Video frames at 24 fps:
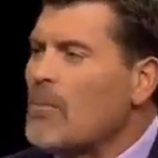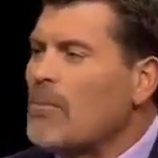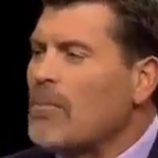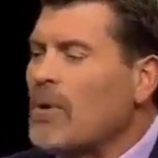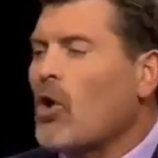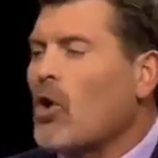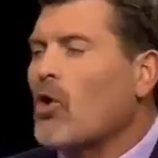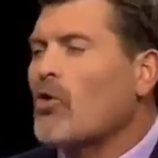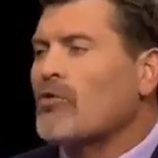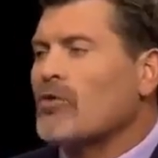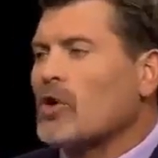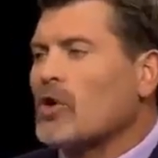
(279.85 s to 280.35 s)

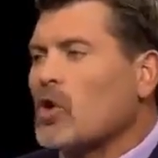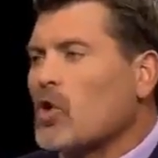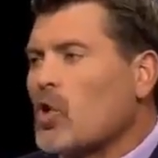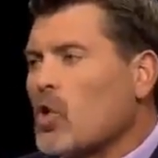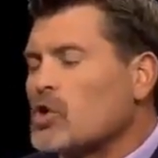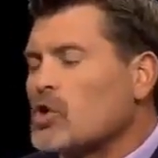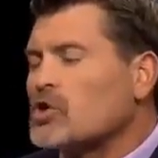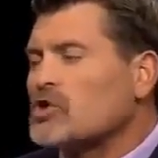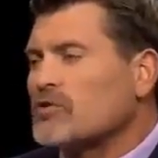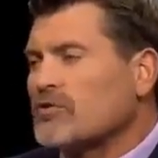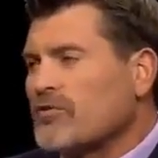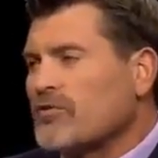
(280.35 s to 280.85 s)
But over the
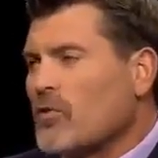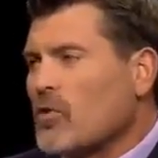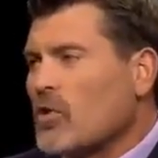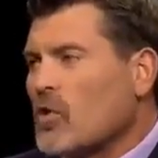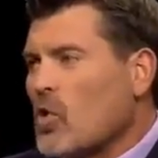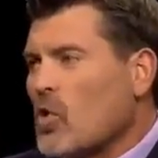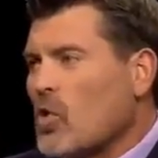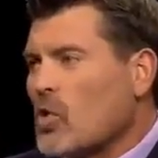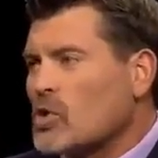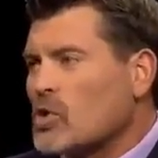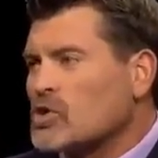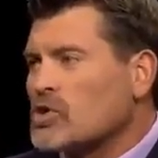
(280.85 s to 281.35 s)
course of four
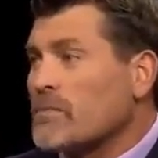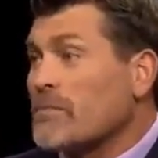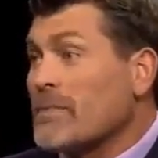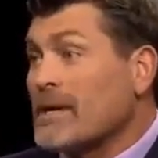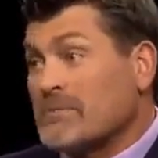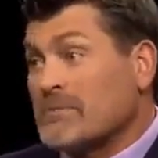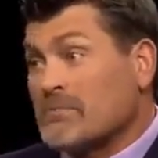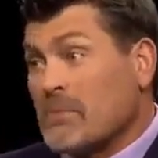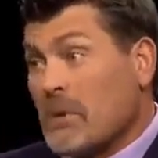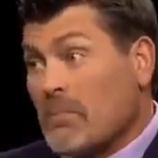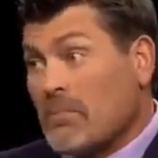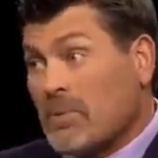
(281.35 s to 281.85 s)
quarters, it
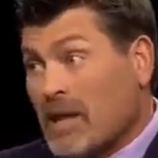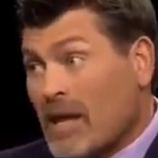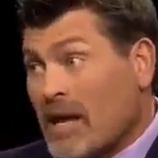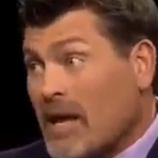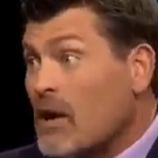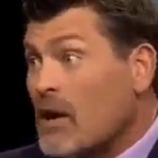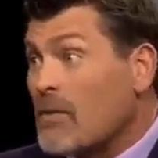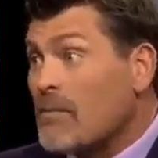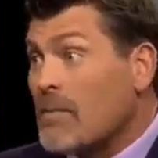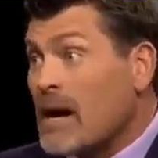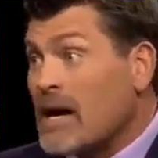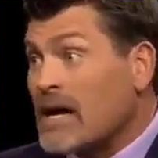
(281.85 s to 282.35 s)
makes me
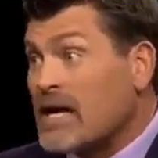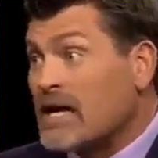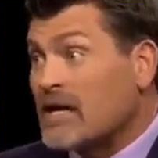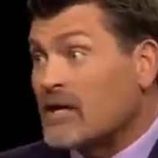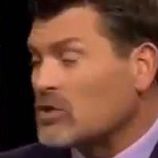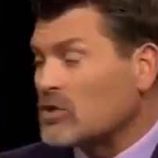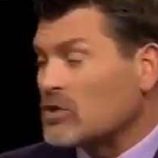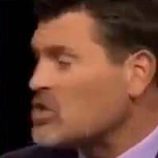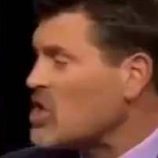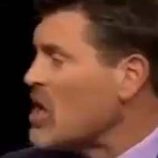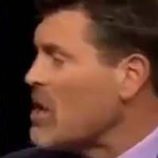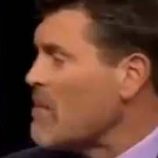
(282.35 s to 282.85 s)
play on my
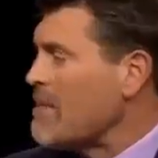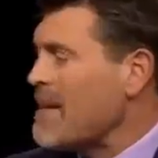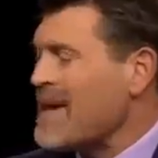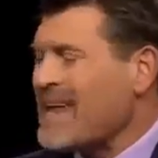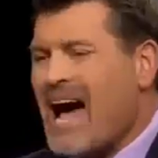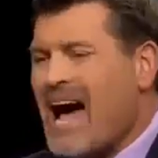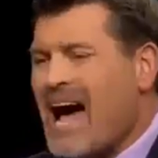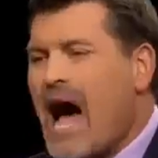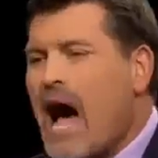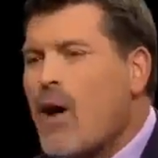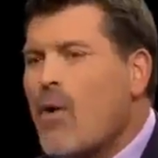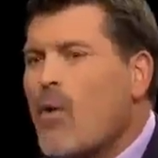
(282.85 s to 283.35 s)
heels.
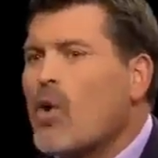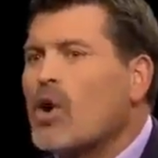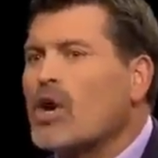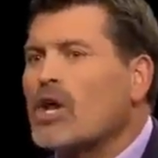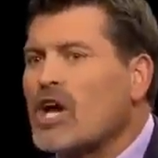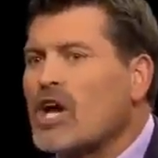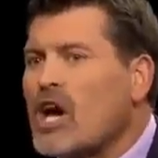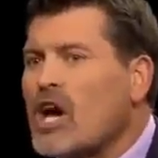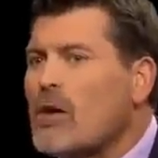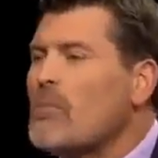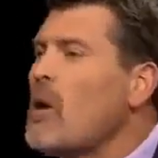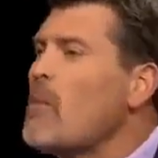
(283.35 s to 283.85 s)
Man, I
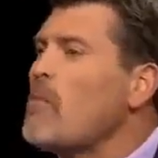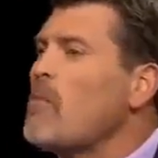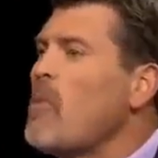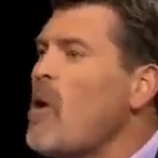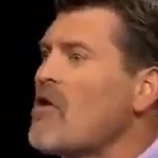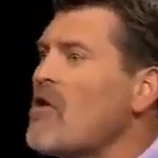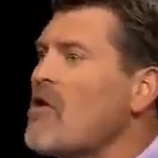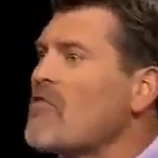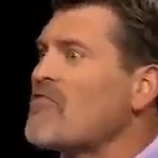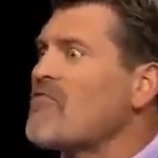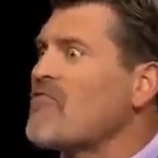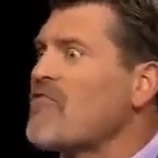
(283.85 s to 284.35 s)
want to come up
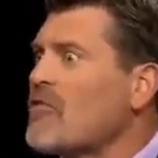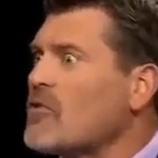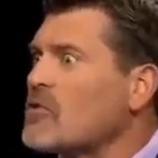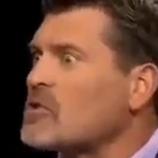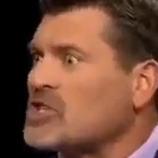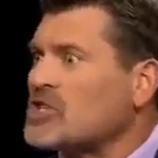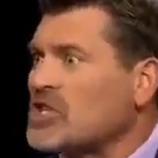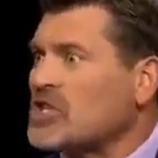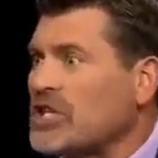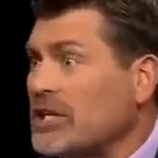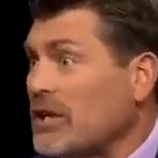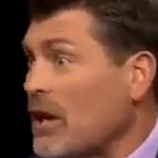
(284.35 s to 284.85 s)
on
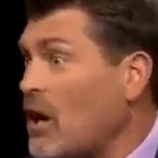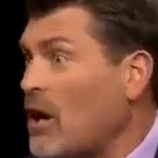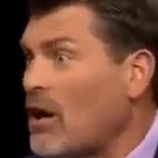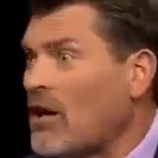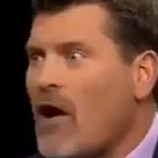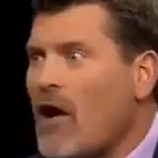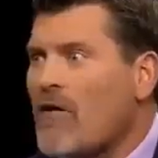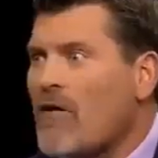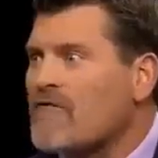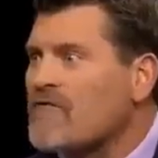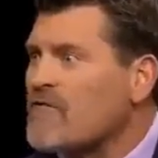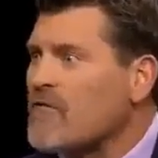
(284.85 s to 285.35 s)
first
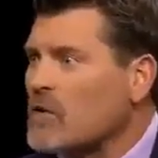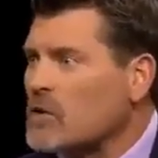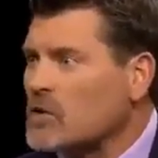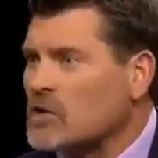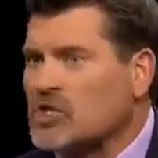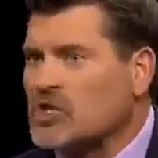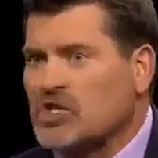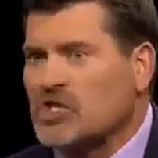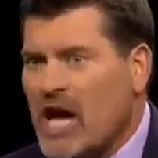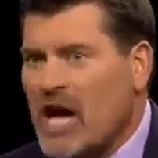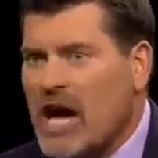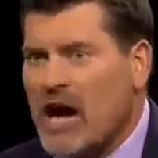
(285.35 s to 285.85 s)
on, on
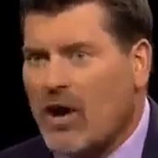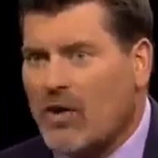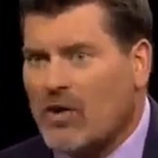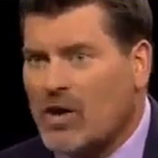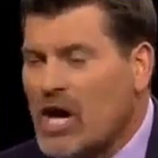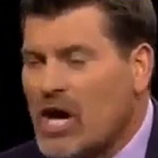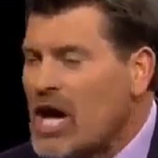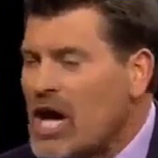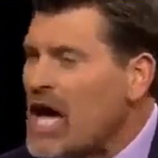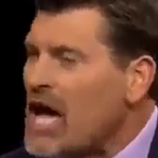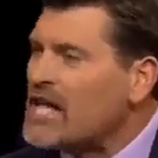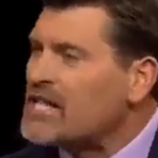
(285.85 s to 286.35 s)
first
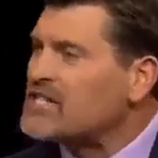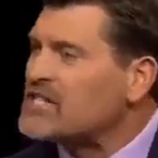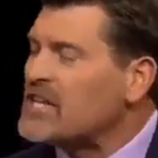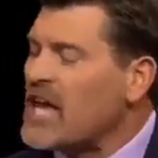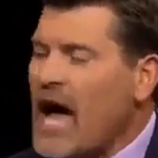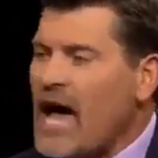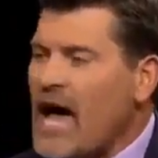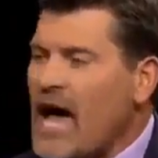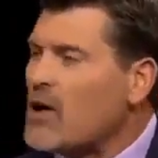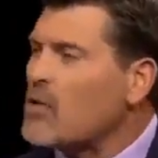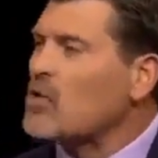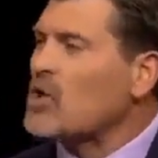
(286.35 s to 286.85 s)
sound and
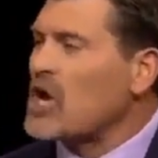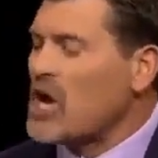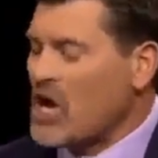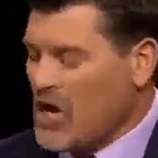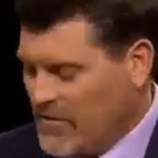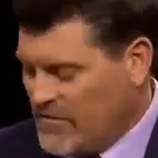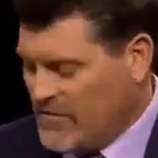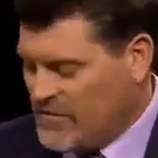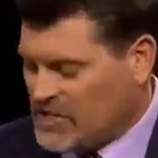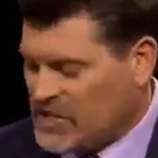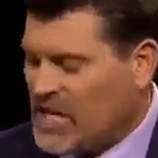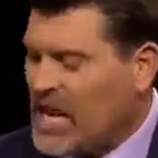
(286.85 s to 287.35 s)
say, I don't
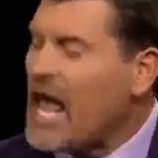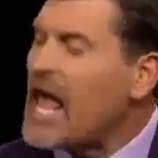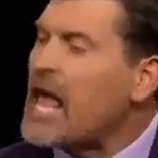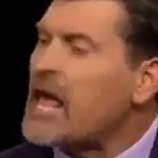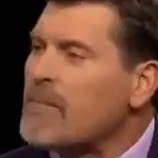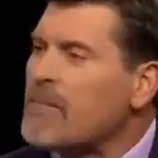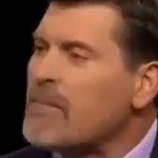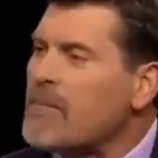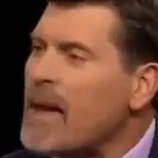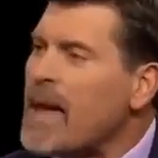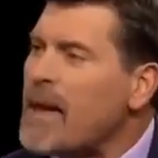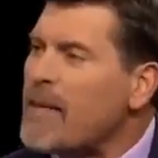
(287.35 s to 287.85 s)
care if it's an
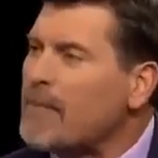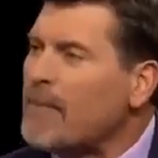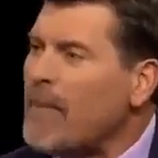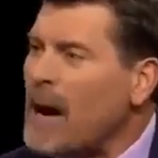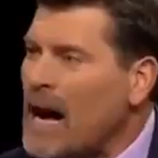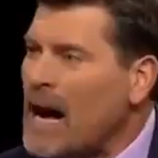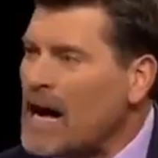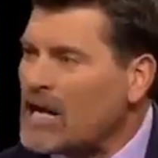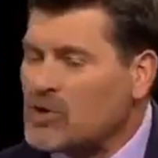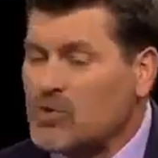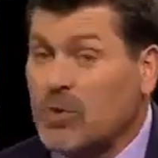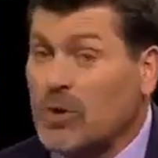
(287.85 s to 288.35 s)
eight man
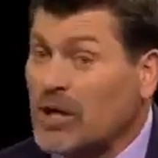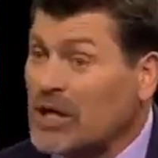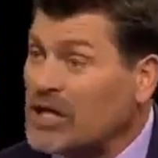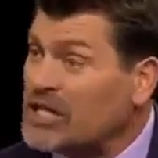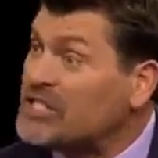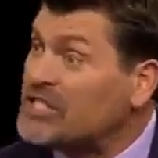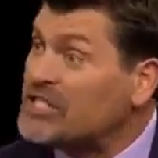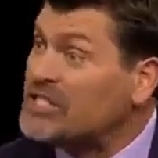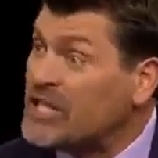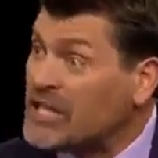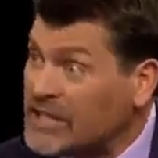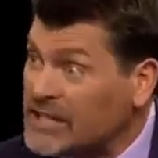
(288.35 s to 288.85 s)
box. We're
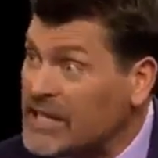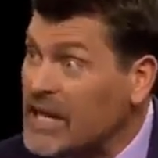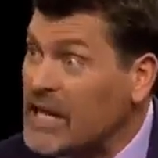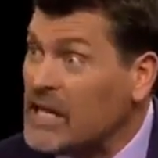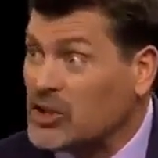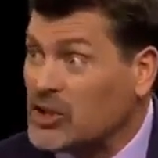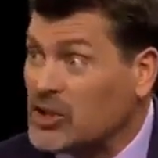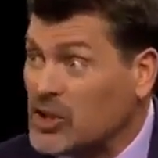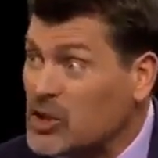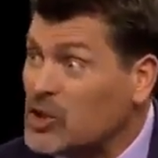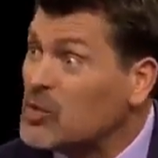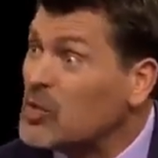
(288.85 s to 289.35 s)
going to
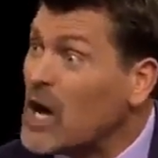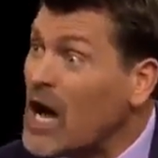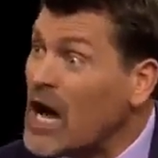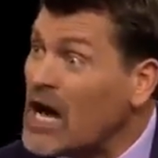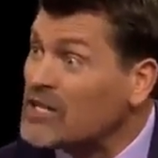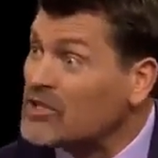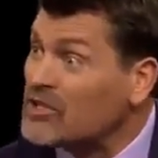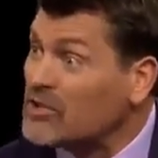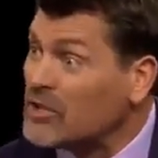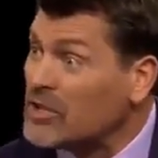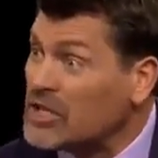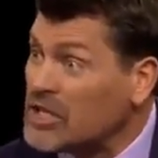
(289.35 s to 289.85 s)
dictate to you
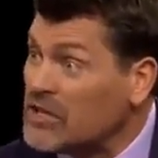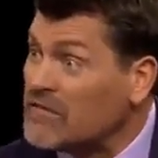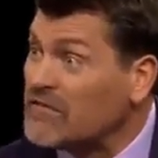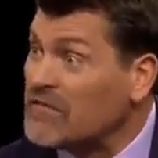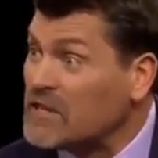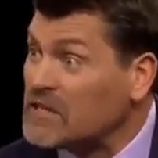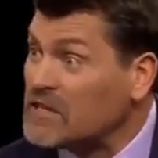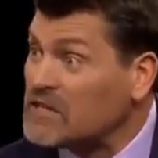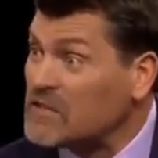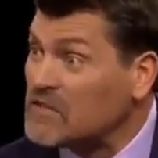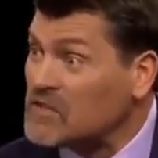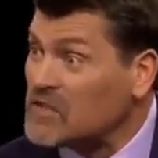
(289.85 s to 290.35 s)
guys on the
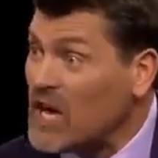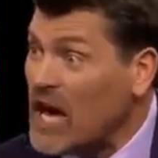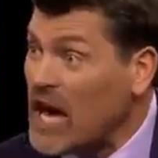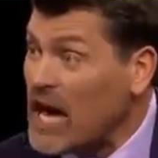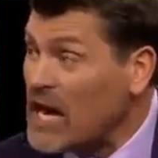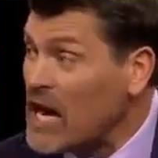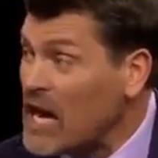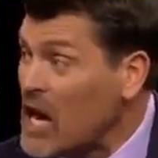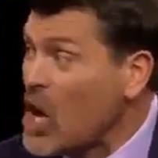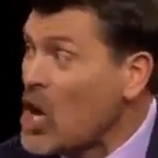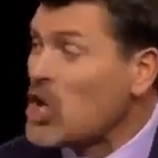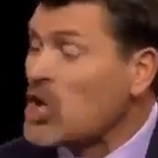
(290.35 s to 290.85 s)
defensive
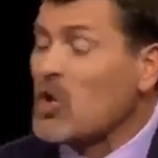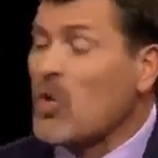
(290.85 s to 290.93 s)
side.